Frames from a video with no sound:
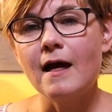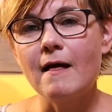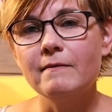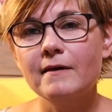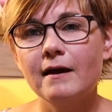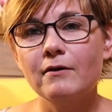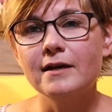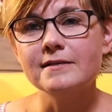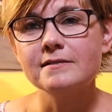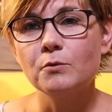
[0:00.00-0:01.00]
and there
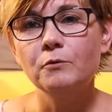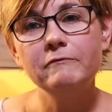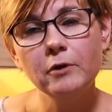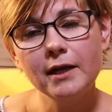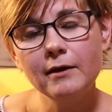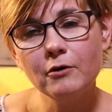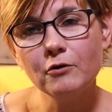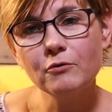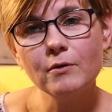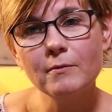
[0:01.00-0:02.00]
is a
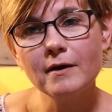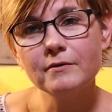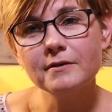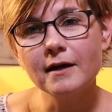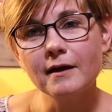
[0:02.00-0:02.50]
video about